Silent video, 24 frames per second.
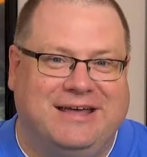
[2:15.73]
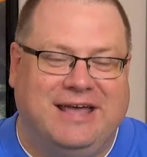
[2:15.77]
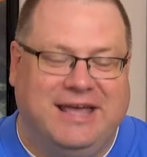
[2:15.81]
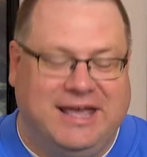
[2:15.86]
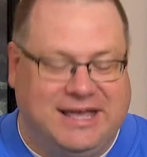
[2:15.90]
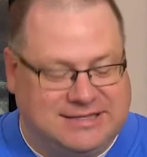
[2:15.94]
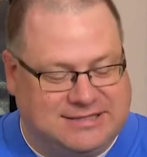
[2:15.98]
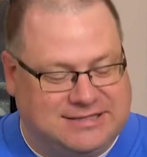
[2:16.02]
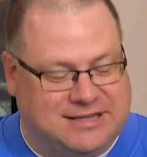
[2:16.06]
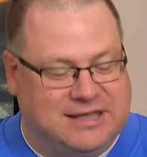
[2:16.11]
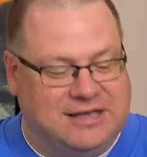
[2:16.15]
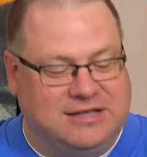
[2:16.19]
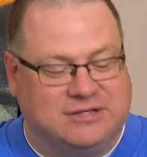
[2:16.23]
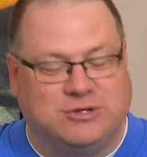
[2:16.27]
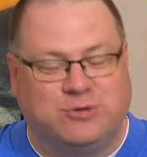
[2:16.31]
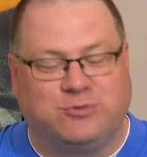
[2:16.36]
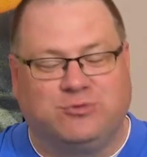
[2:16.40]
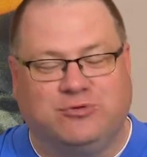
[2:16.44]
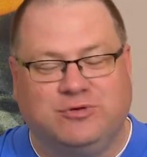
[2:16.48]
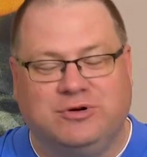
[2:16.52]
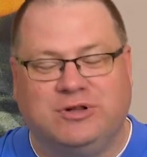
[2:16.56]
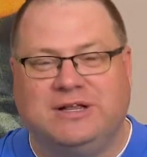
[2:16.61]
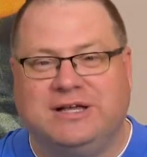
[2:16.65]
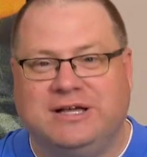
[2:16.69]
It's a
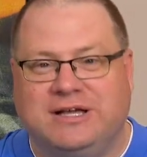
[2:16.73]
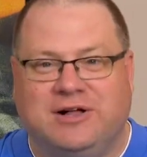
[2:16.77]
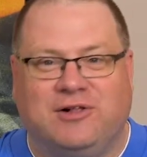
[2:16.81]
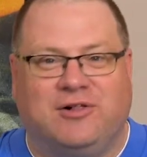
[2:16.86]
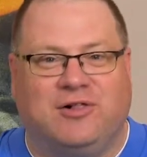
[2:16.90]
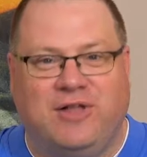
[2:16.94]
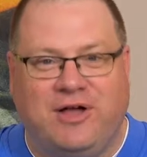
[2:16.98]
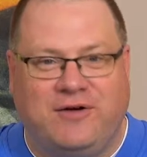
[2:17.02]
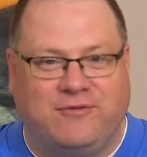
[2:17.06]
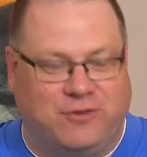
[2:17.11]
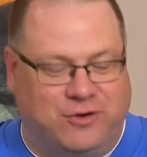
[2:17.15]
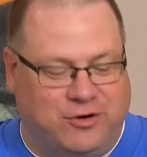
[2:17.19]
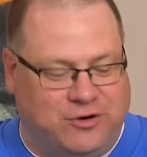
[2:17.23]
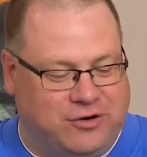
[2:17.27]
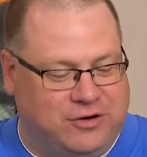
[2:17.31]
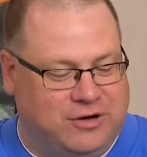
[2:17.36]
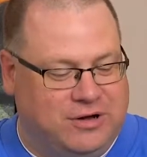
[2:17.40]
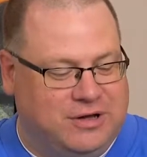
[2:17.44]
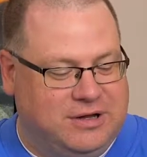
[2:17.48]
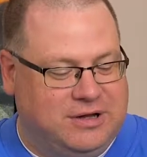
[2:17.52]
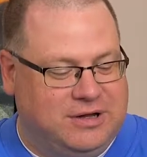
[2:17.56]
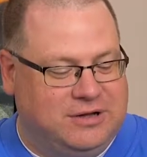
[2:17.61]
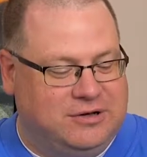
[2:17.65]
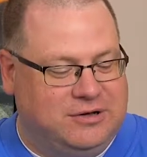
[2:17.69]
really clever
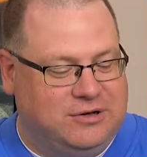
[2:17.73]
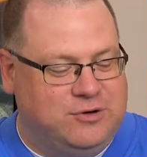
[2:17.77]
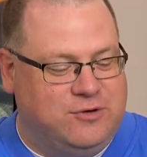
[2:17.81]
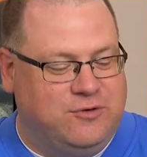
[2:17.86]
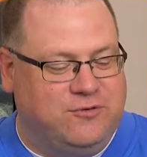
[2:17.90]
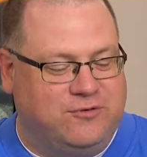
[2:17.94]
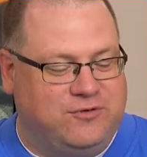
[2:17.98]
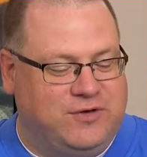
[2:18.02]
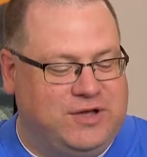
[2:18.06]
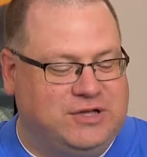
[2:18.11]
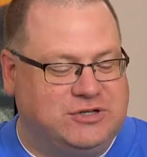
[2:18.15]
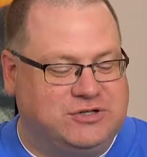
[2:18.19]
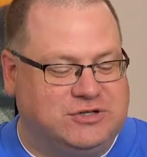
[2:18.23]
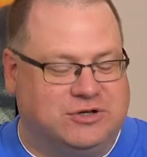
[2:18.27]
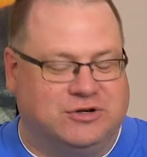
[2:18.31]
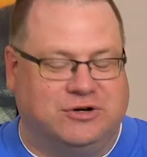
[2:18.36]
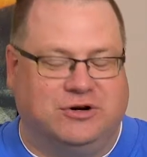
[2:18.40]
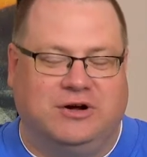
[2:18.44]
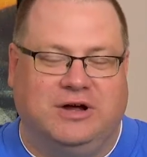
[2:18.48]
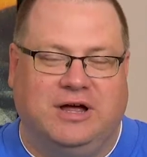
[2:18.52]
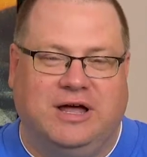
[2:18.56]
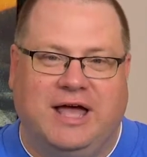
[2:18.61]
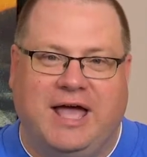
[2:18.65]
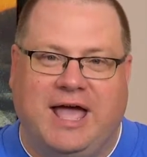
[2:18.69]
new
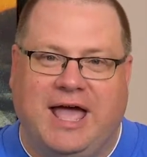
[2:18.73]
feature,